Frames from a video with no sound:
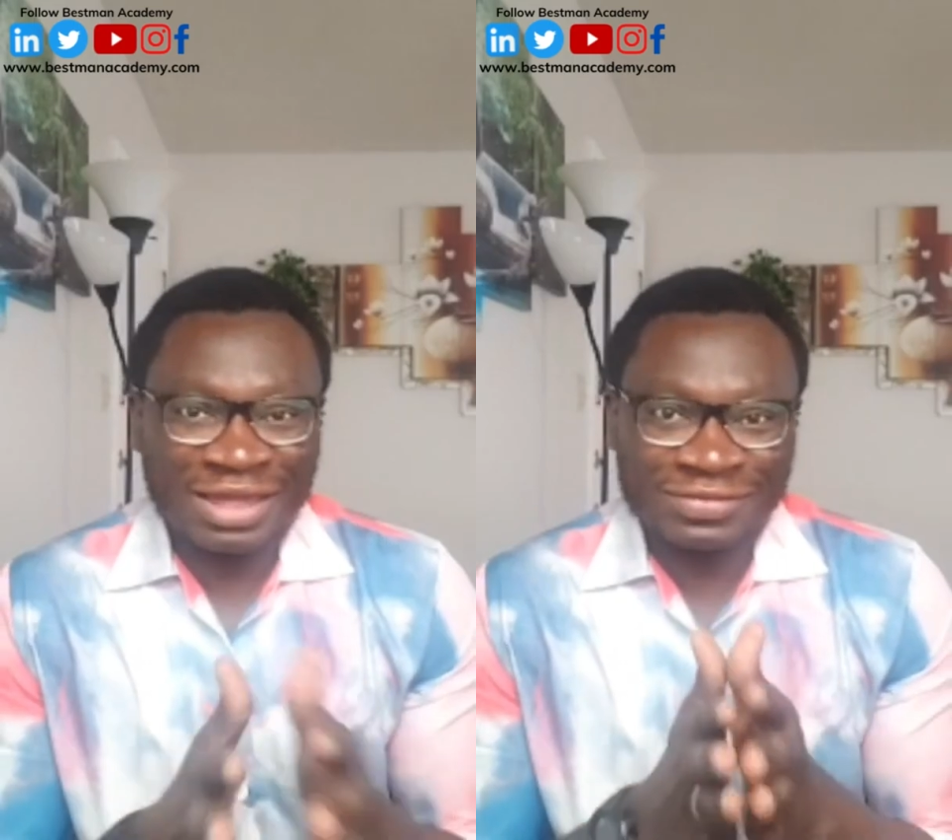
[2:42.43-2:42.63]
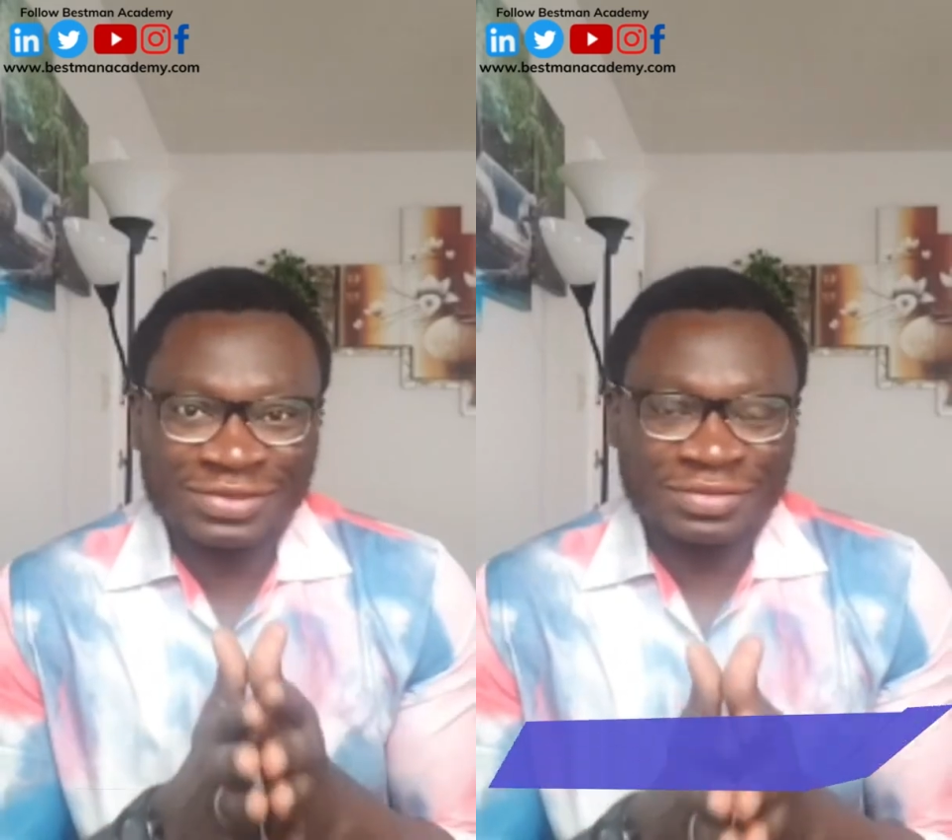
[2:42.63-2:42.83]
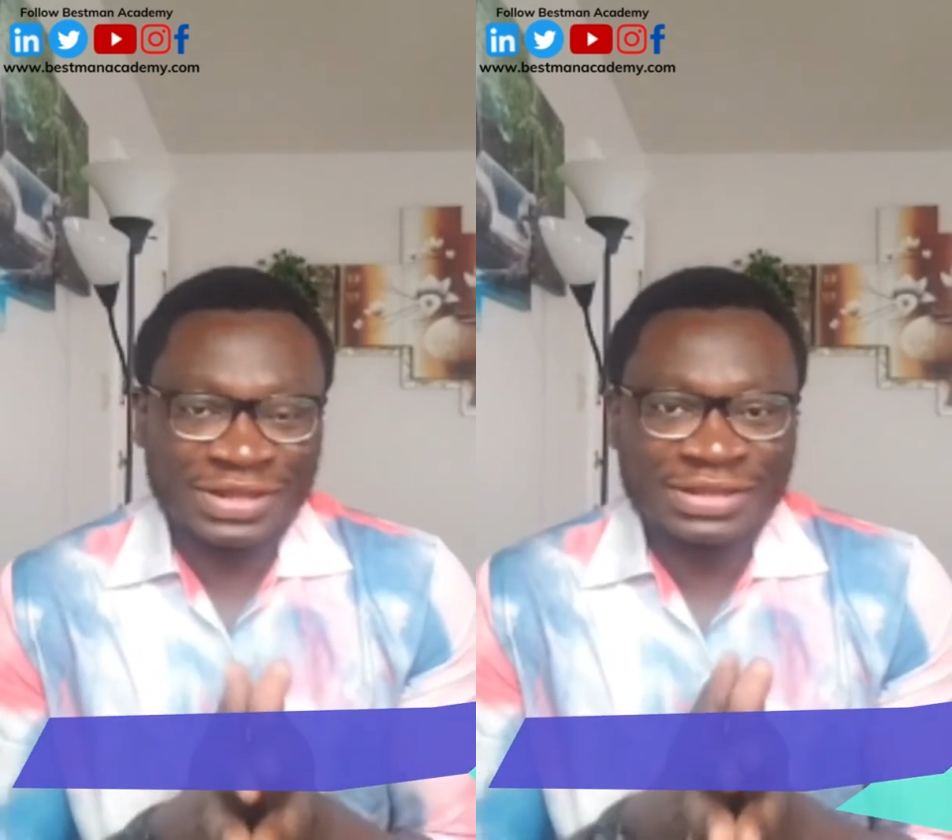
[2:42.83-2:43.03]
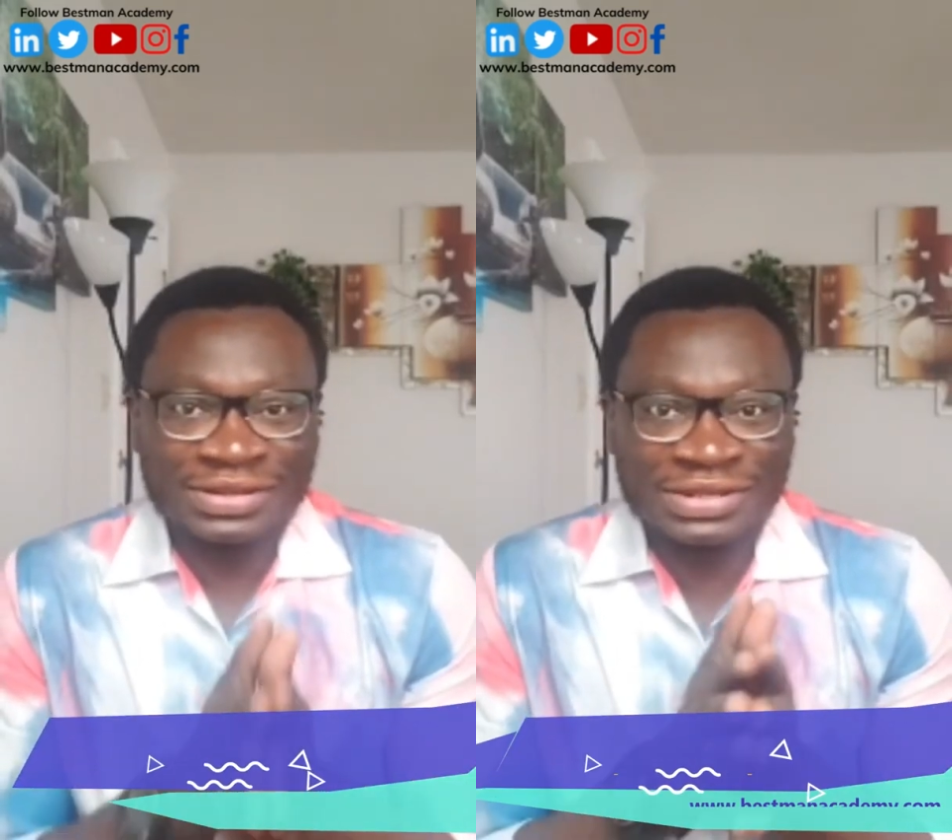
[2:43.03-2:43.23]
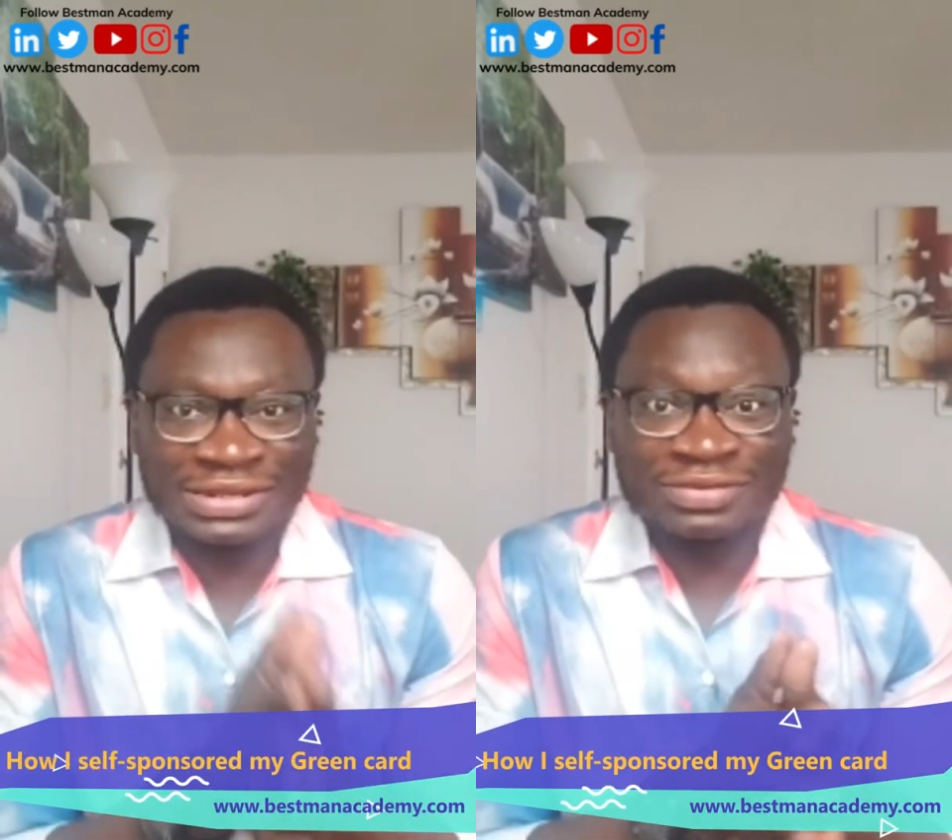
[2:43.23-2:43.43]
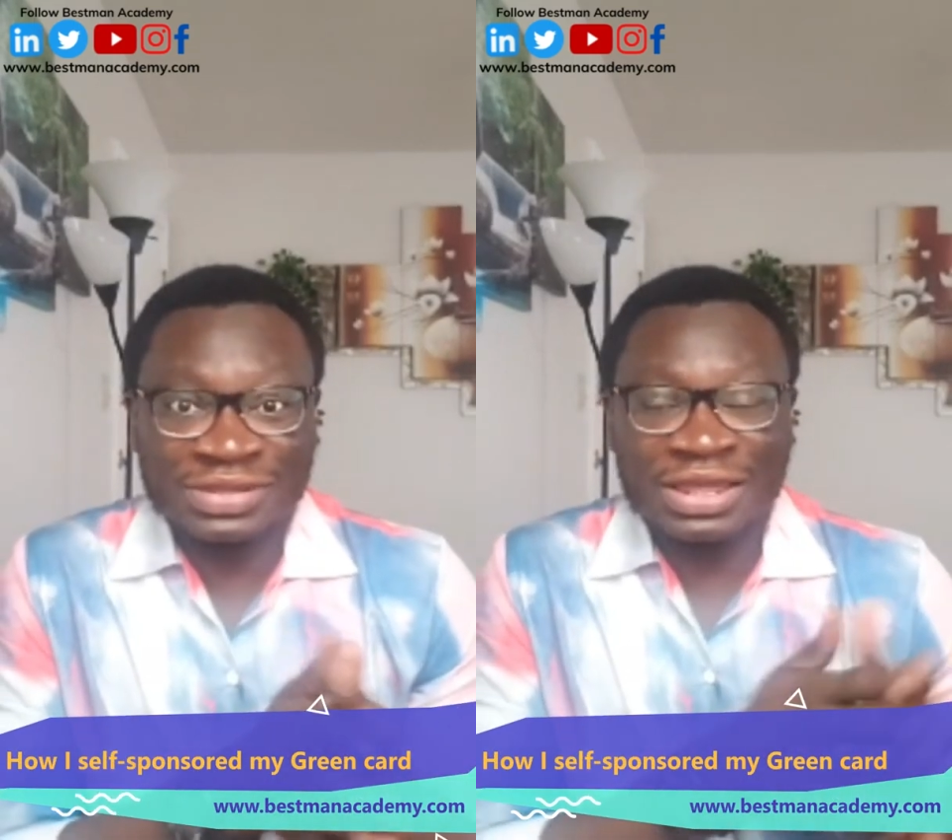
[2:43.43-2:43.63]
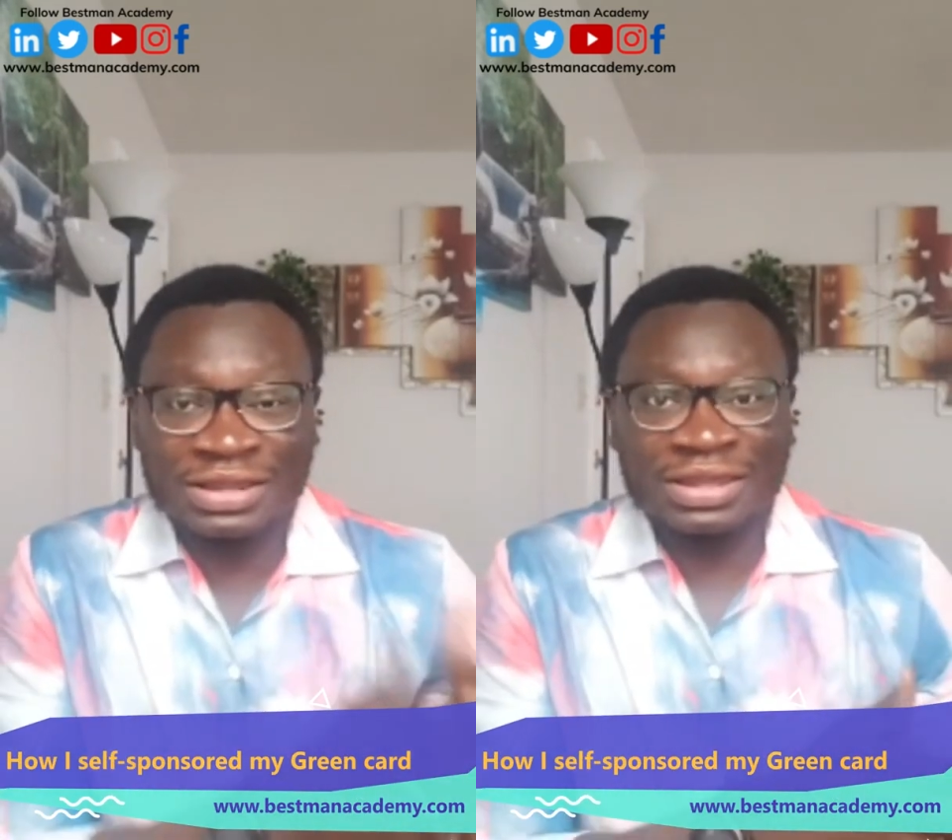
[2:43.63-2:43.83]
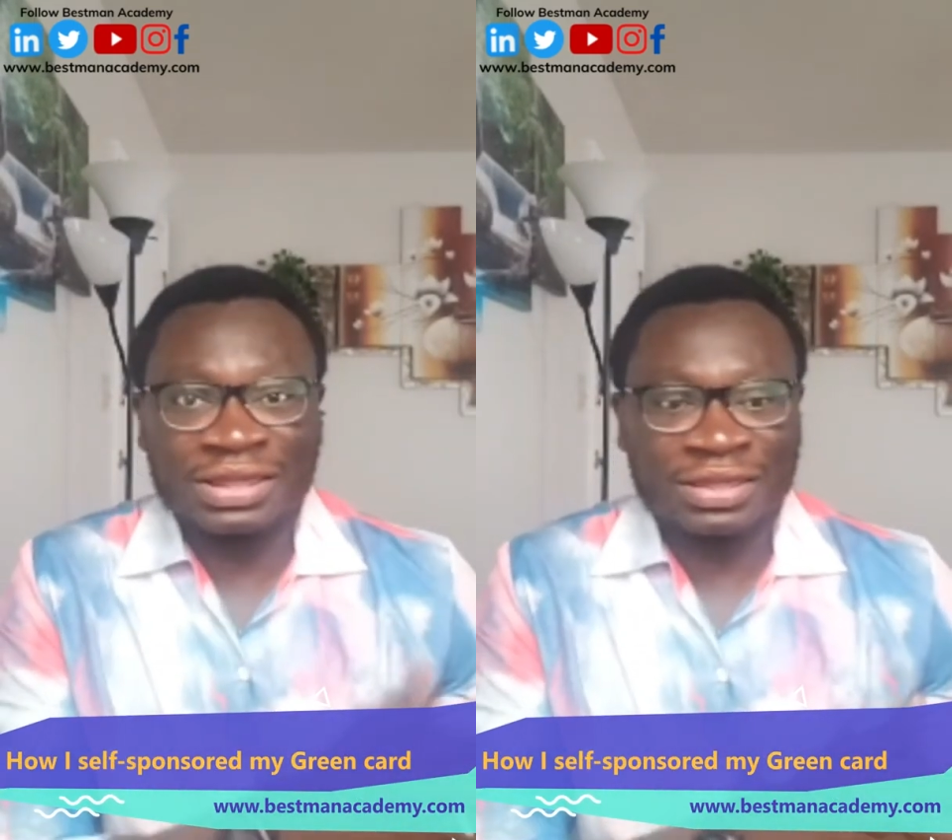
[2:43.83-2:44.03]
so I have some certain
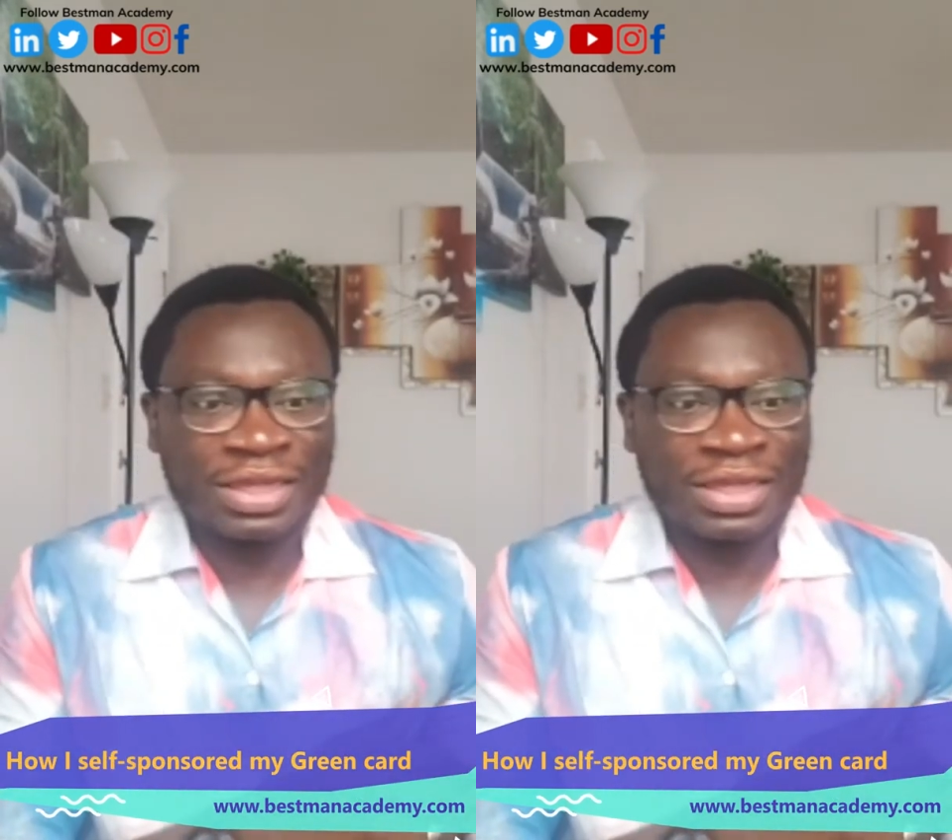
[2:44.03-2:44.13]
skills that